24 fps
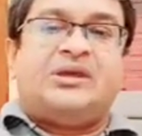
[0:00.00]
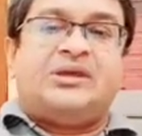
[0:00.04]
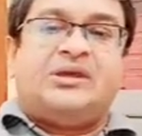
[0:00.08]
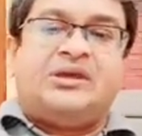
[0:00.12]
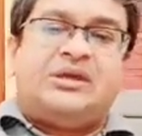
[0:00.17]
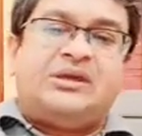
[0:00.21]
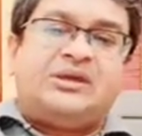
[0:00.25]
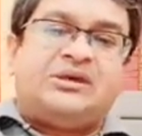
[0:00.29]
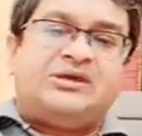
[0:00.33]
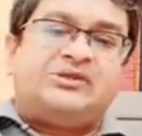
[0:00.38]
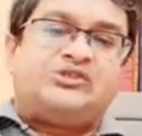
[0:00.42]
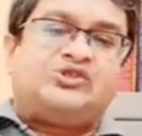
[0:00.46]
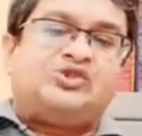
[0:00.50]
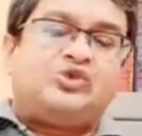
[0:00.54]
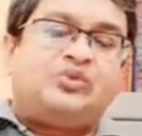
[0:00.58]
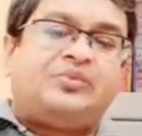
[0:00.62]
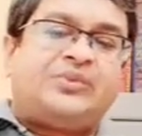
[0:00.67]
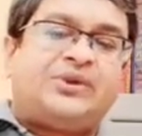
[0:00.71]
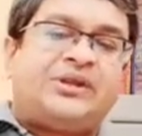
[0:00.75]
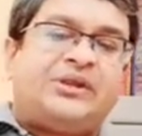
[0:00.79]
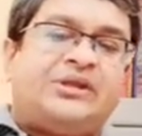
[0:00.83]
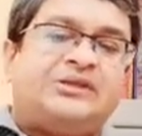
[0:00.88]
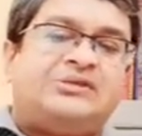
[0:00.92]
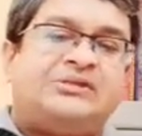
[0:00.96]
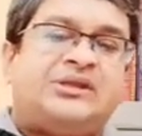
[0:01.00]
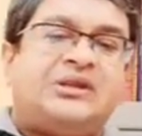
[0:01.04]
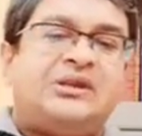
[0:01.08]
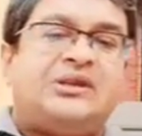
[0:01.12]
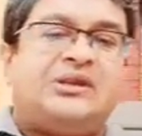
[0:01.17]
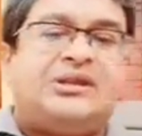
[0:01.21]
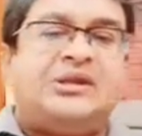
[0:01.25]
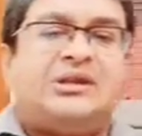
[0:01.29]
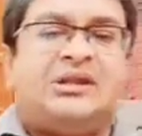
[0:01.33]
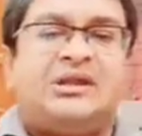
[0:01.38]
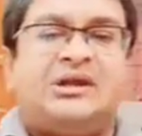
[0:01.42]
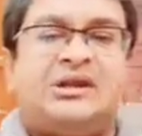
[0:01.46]
Here,
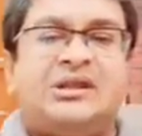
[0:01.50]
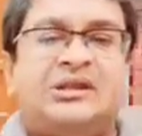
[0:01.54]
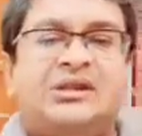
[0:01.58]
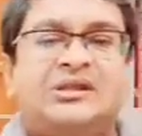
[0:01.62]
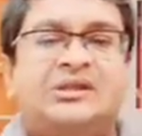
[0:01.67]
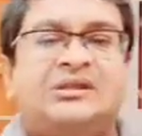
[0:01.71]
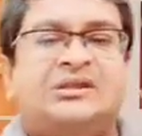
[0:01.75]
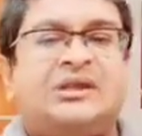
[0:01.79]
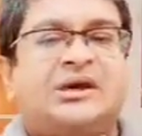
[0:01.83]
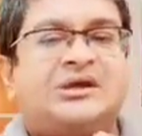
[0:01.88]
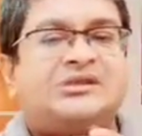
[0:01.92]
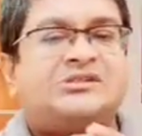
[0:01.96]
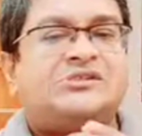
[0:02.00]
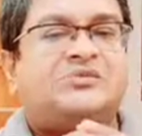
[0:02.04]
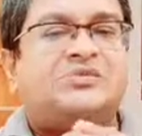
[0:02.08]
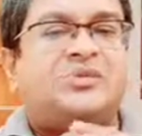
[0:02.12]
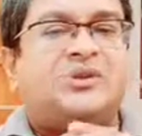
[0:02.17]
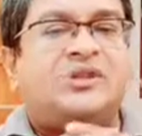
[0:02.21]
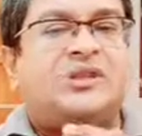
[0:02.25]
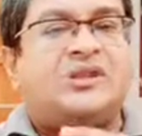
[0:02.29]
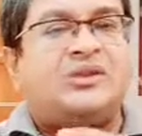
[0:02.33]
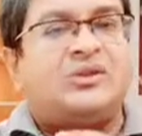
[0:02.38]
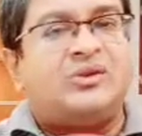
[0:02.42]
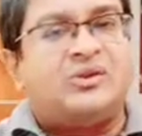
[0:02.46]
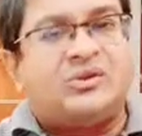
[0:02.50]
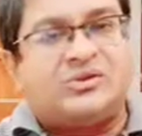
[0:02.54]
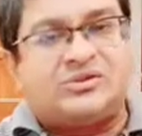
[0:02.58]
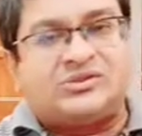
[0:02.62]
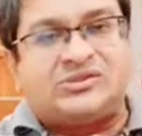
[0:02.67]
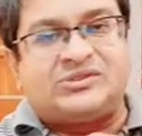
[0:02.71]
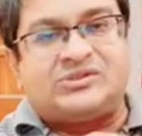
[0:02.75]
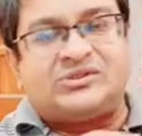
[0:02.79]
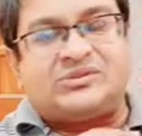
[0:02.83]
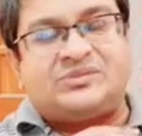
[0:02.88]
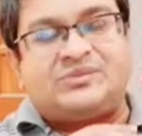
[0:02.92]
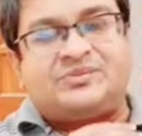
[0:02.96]
supernatural clearly does mean a
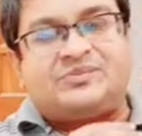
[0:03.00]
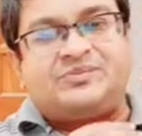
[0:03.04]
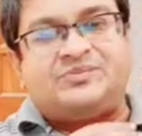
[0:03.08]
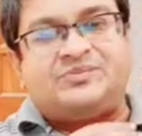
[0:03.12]
lot.